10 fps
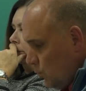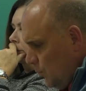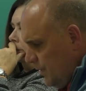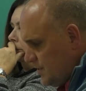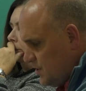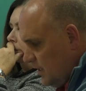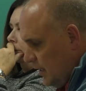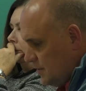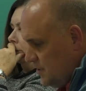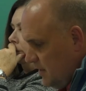will be
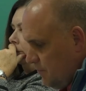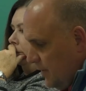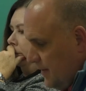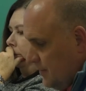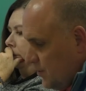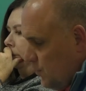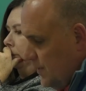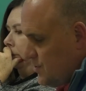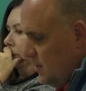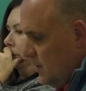achieved by the
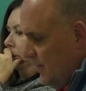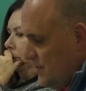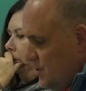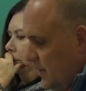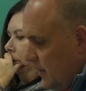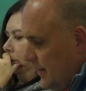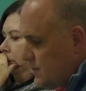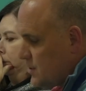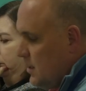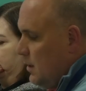creation of a
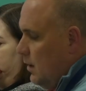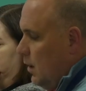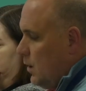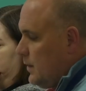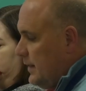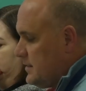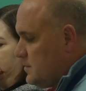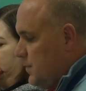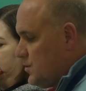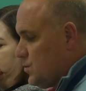GLH art and
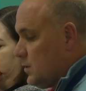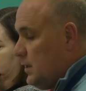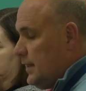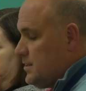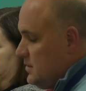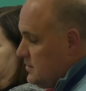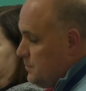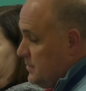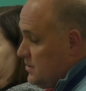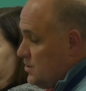special collections
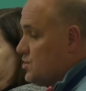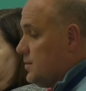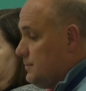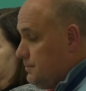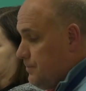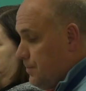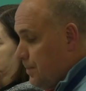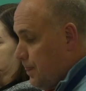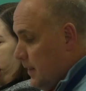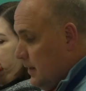position.
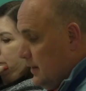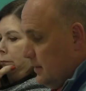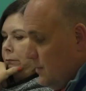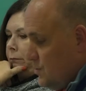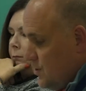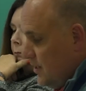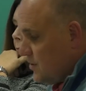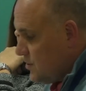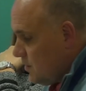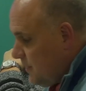These
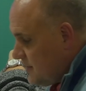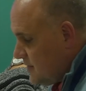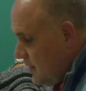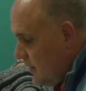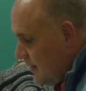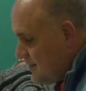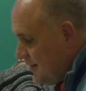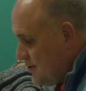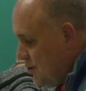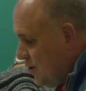changes should be seen as a
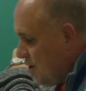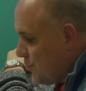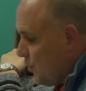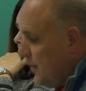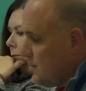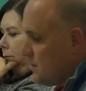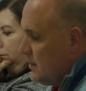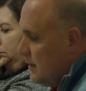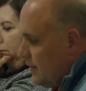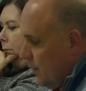two-year bridge
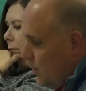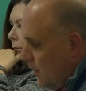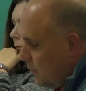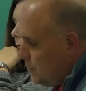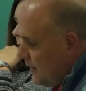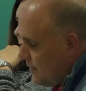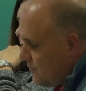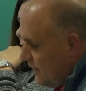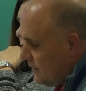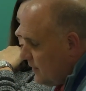that will help lay the
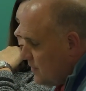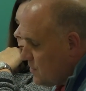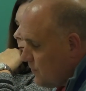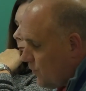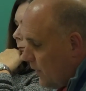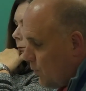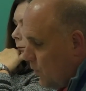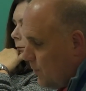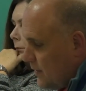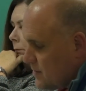foundation for a
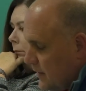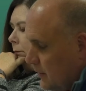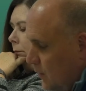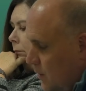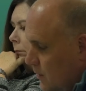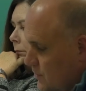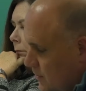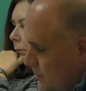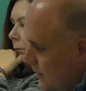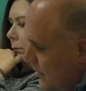robust and
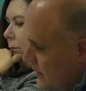long-term